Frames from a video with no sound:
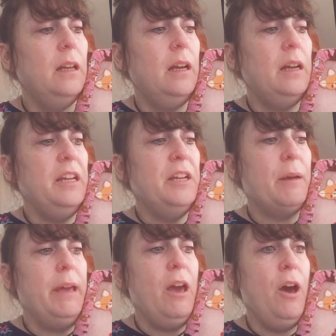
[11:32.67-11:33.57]
uh, you
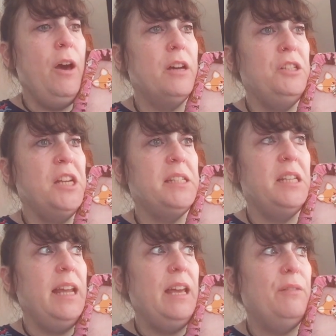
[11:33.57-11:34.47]
know it hurt just
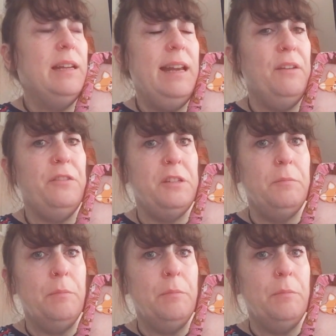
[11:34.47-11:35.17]
to even lift